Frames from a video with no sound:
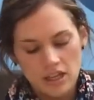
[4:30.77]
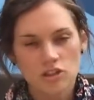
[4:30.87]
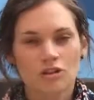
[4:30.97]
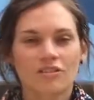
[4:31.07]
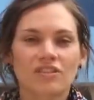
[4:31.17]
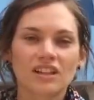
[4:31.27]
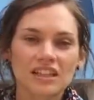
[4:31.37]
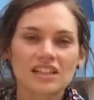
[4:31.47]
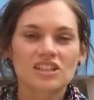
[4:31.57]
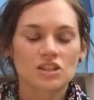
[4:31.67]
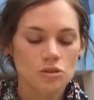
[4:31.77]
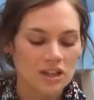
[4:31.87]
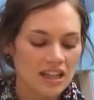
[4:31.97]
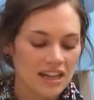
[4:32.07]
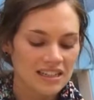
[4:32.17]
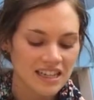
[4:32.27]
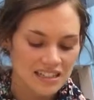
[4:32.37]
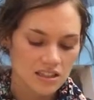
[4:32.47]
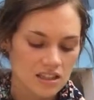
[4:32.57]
and sort of really enjoy that innate